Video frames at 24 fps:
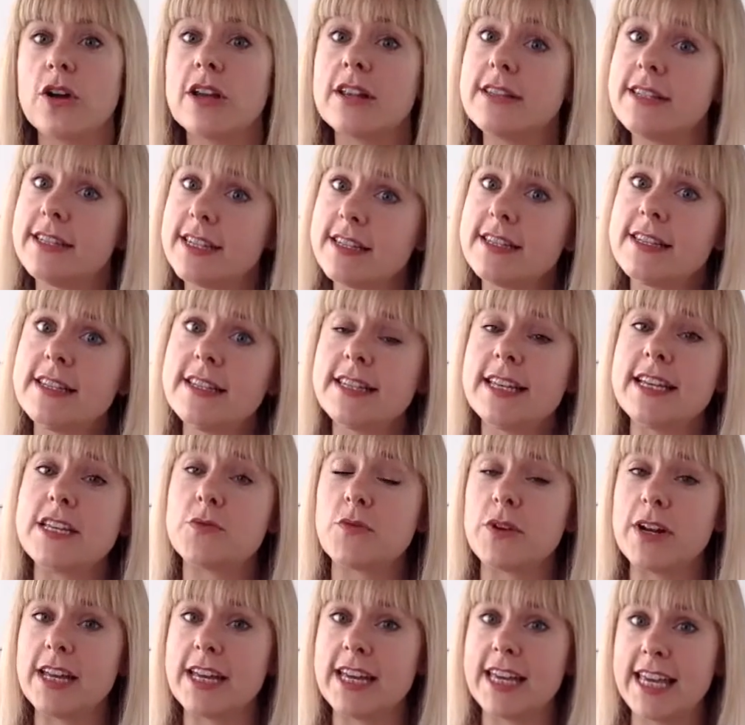consistency is
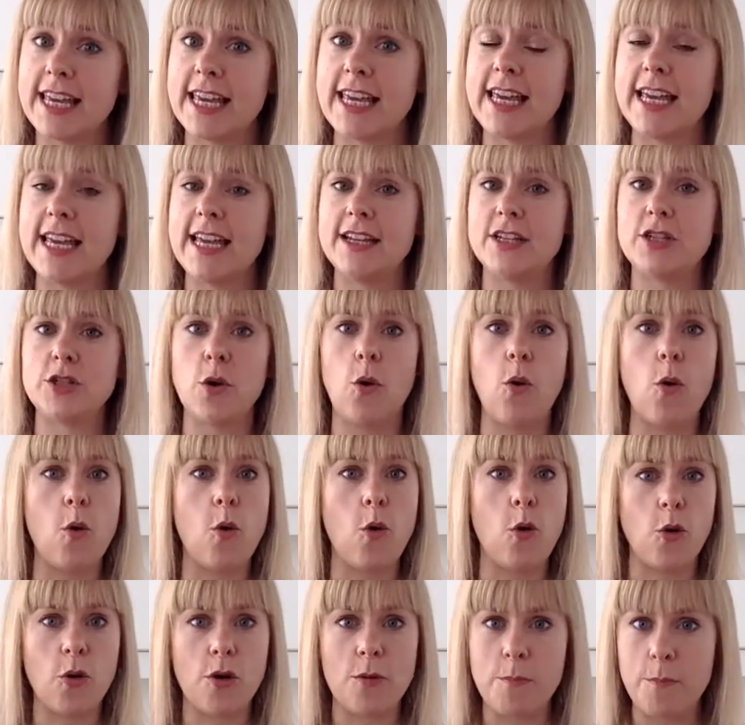really key to
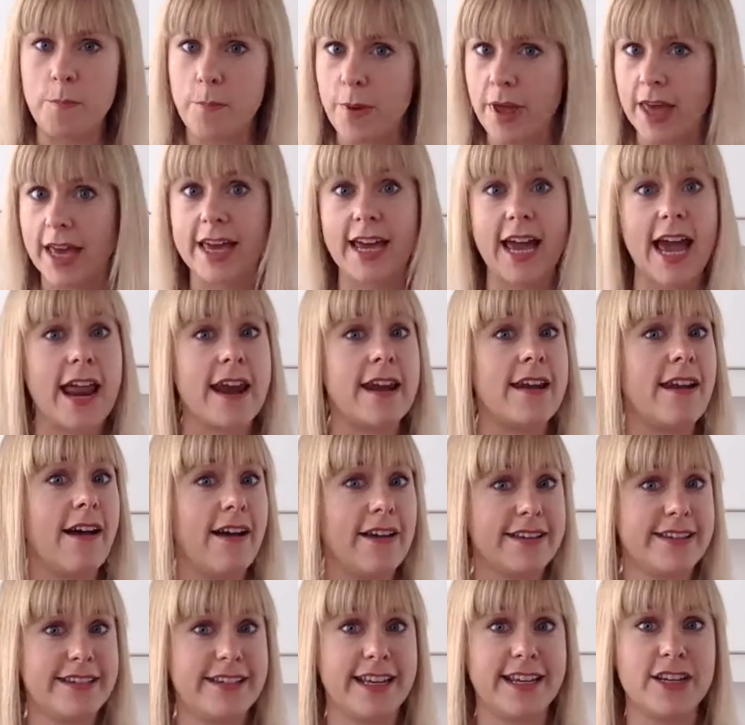all big and
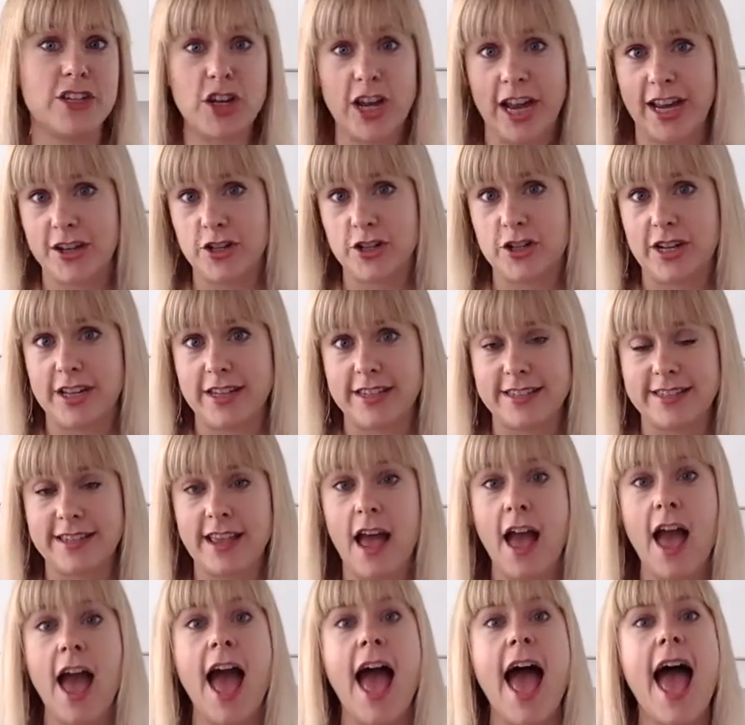lasting changes.
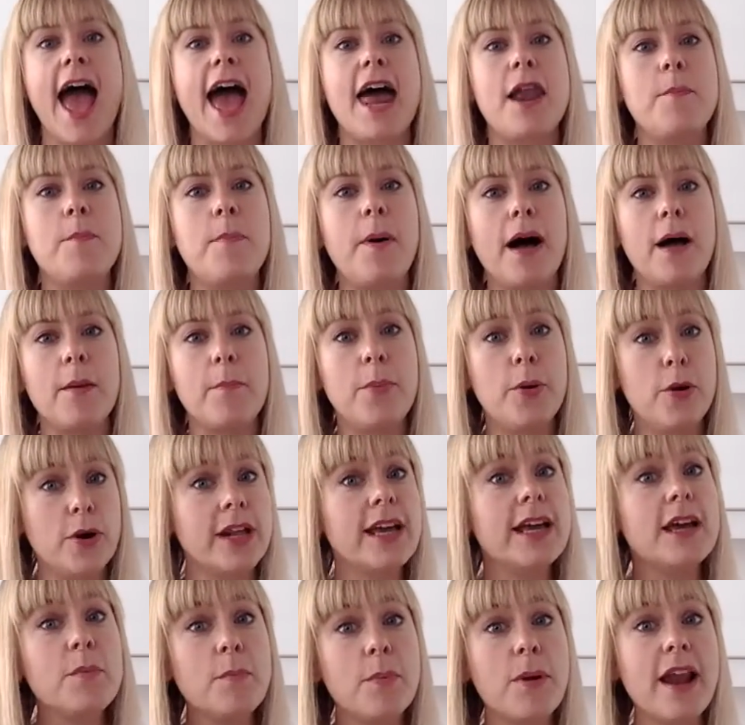And by
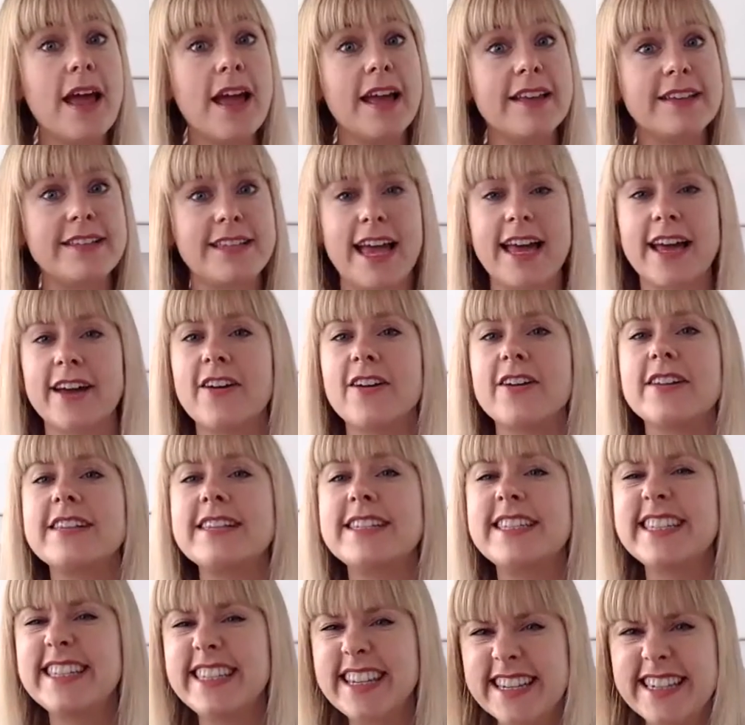putting in place and
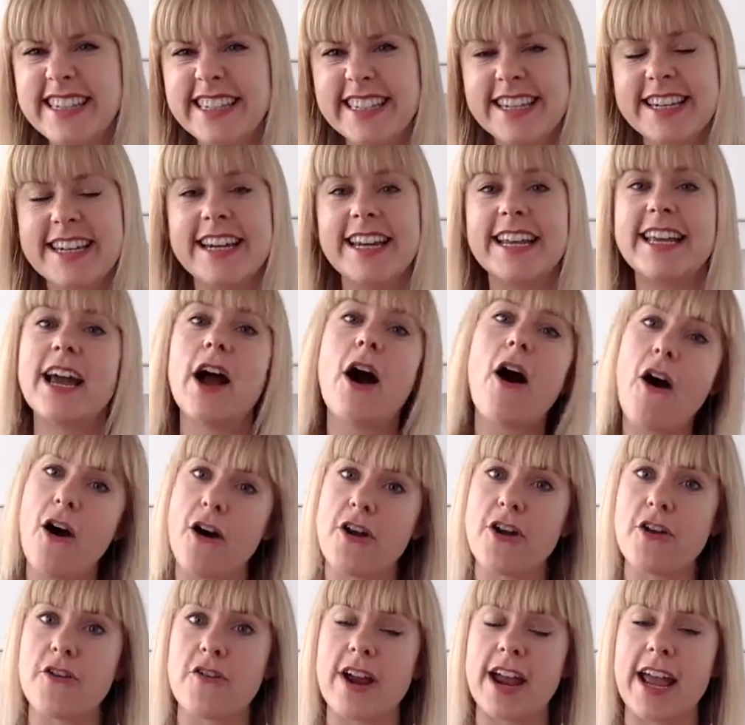consistently
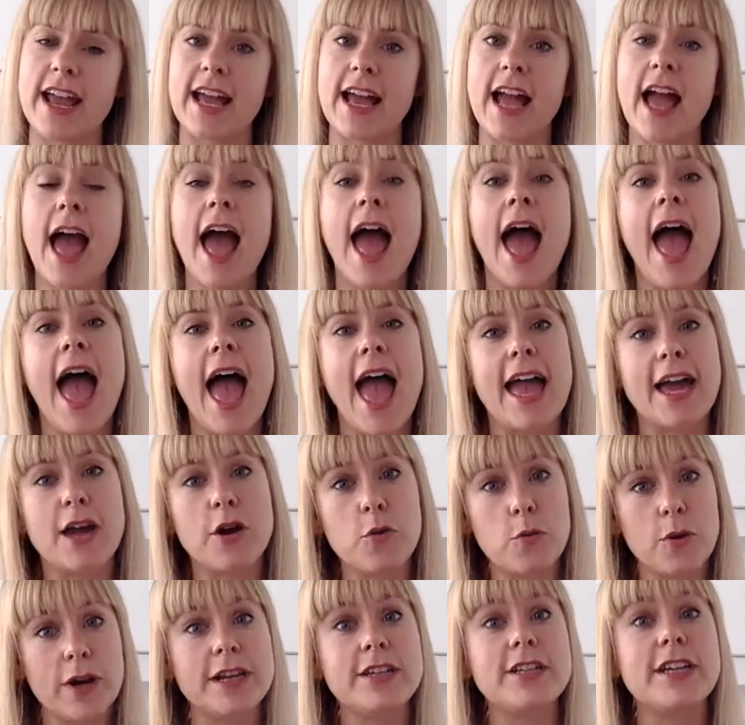honoring a
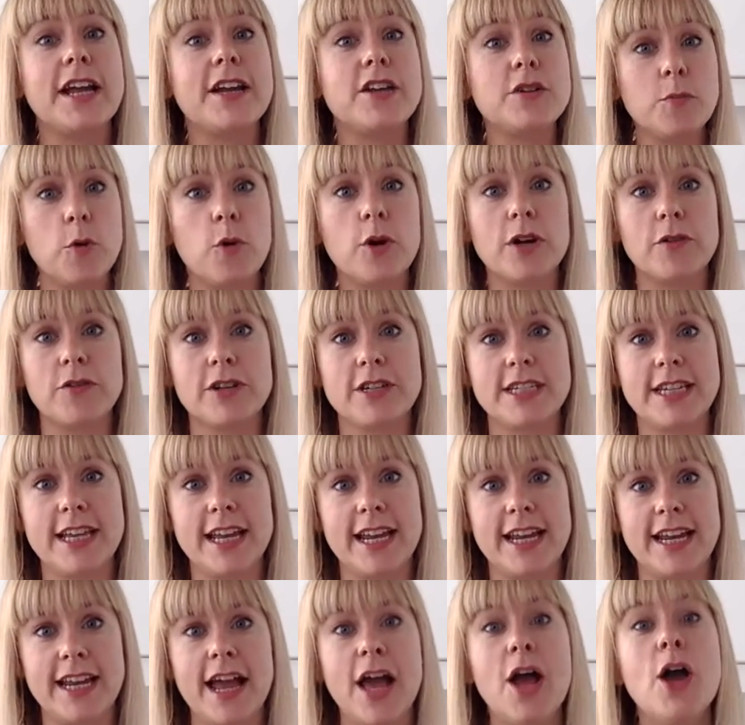career change morning
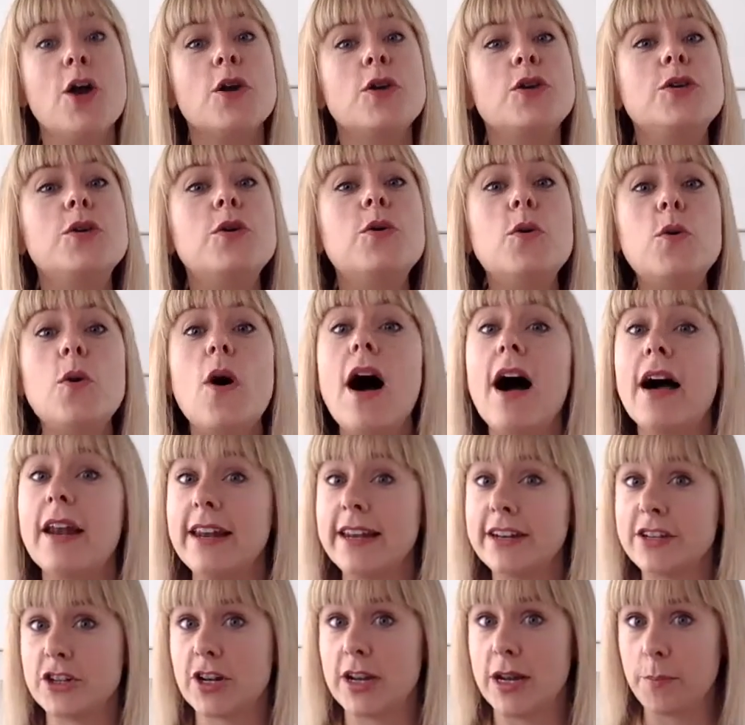routine, you are
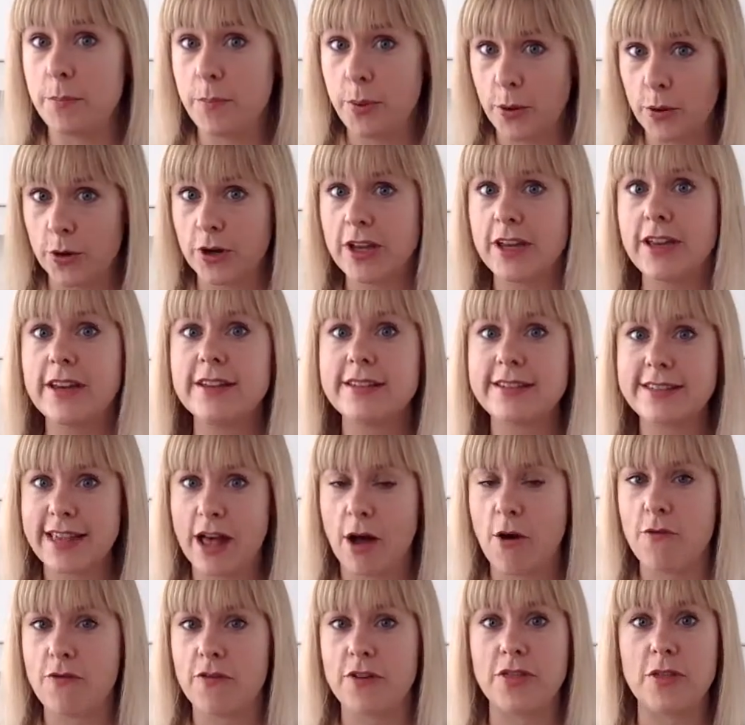literally putting
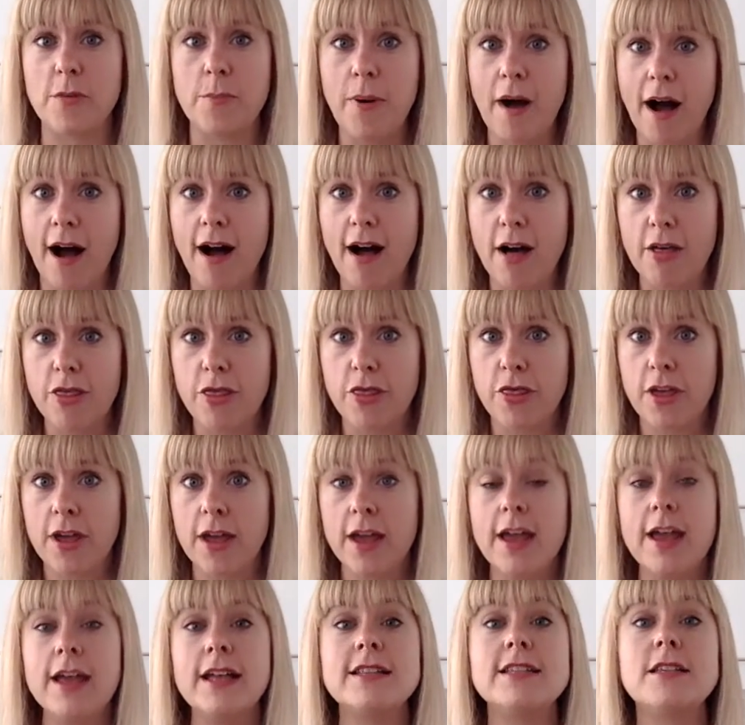yourself on the path
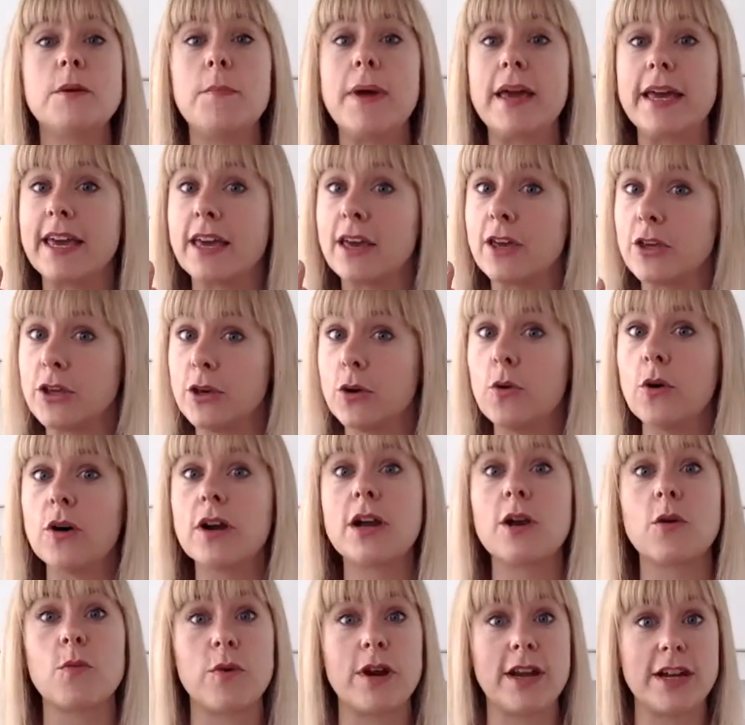to making your
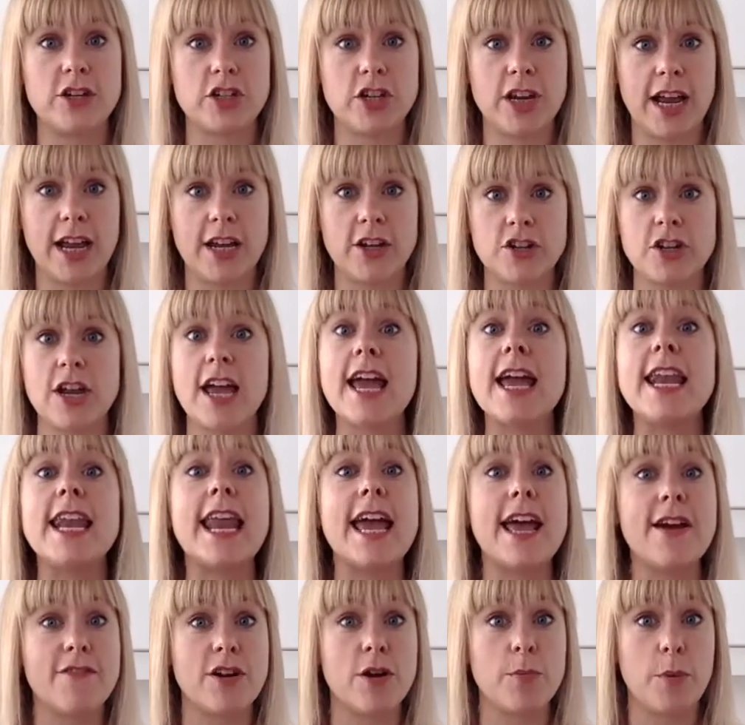career change
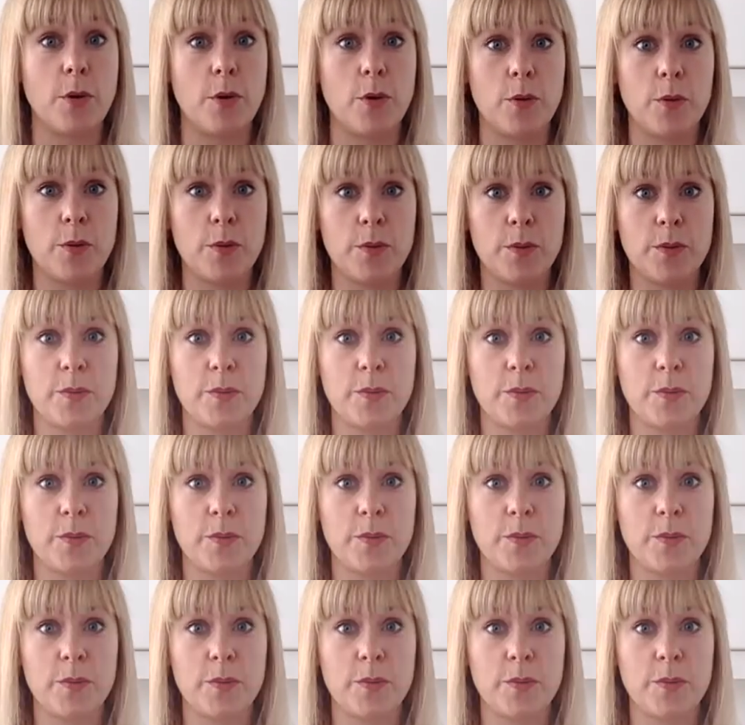inevitable.